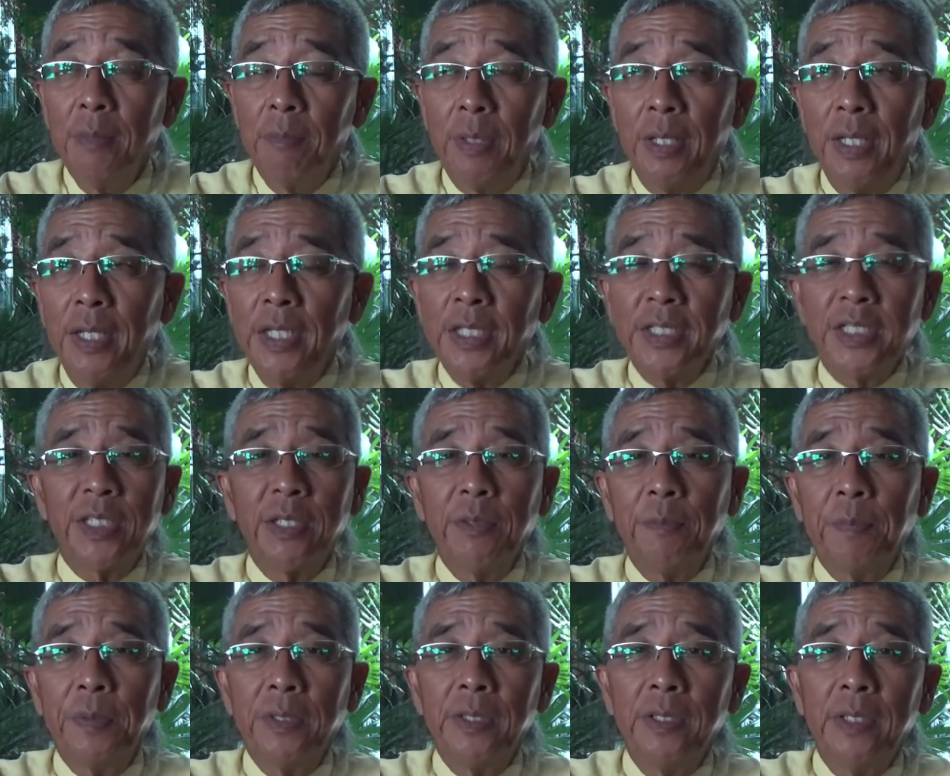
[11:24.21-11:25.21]
but his
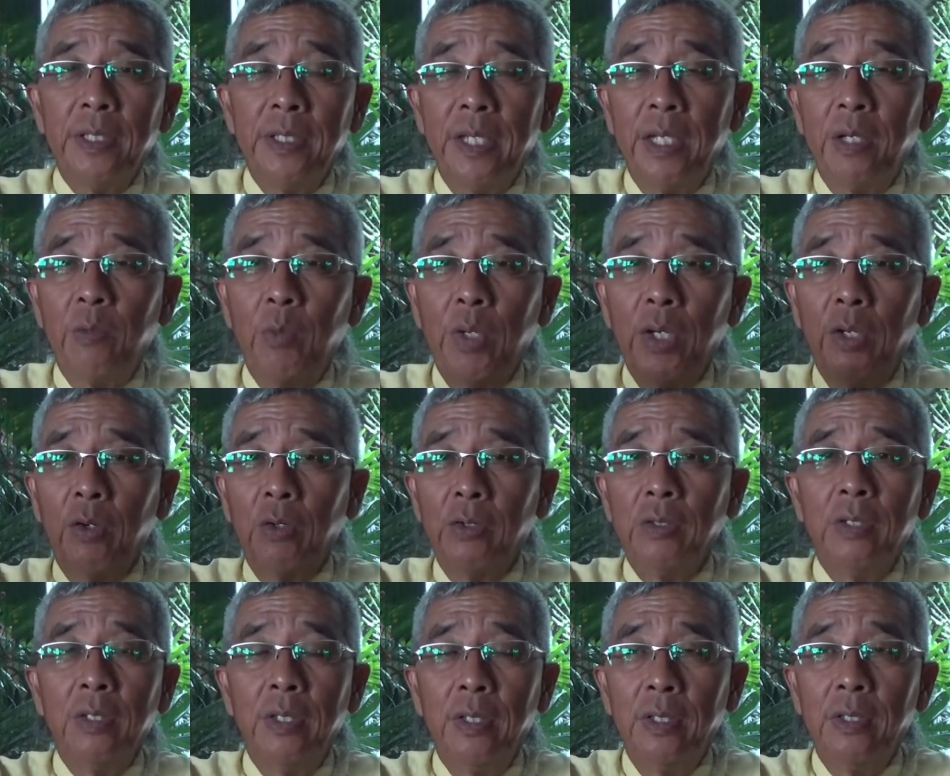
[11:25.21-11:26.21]
serpent then went
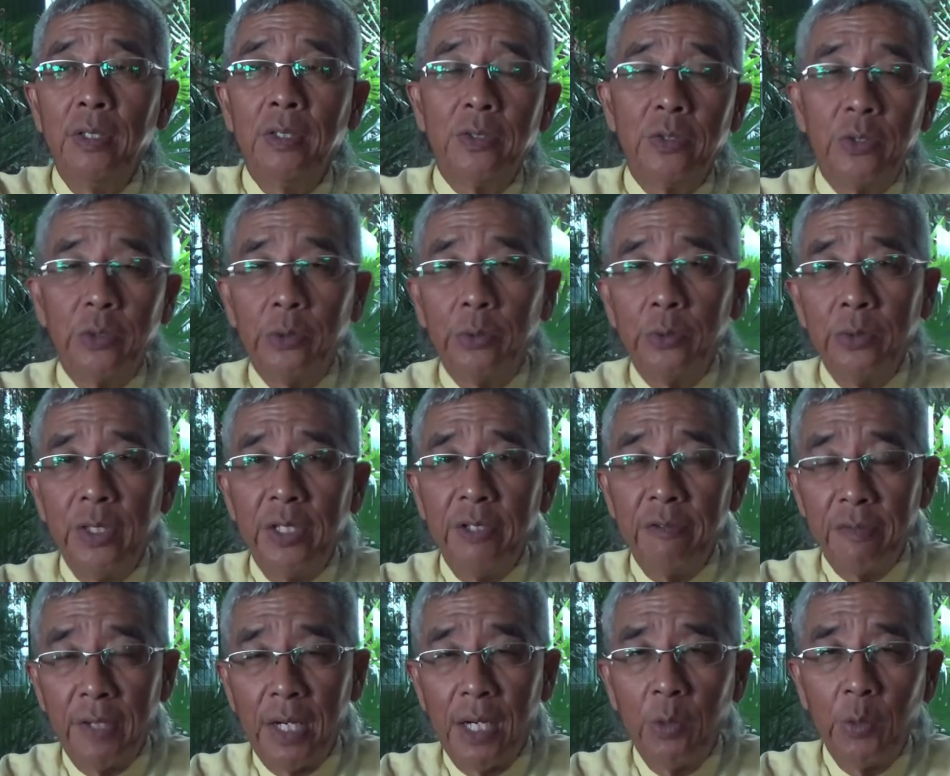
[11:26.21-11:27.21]
on to
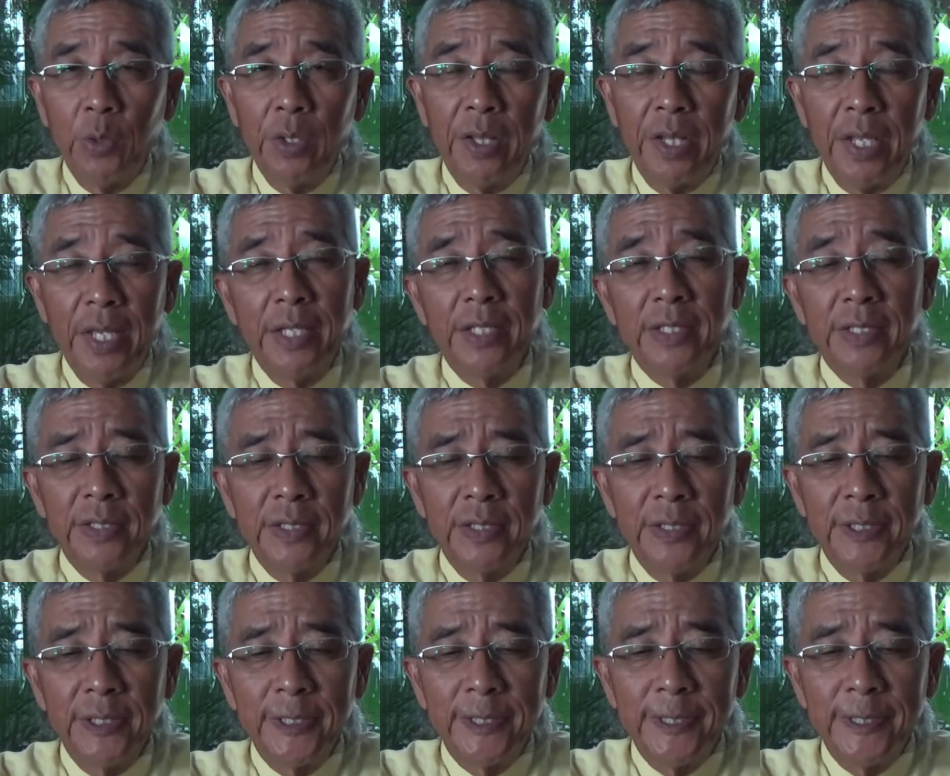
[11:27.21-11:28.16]
devour theirs.